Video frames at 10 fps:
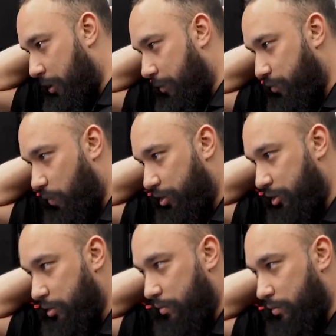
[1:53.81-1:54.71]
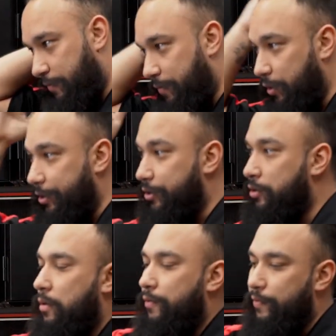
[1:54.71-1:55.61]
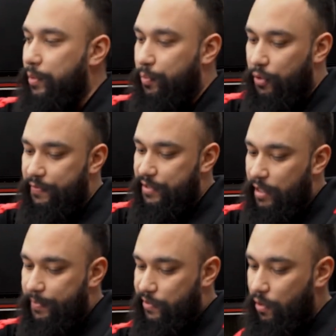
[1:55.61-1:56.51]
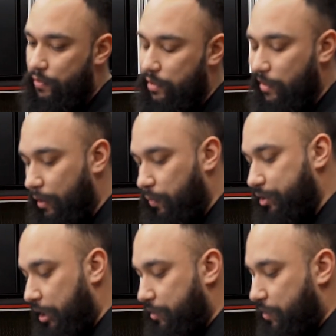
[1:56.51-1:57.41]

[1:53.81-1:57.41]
was watching the footage from the previous episodes, and like we changed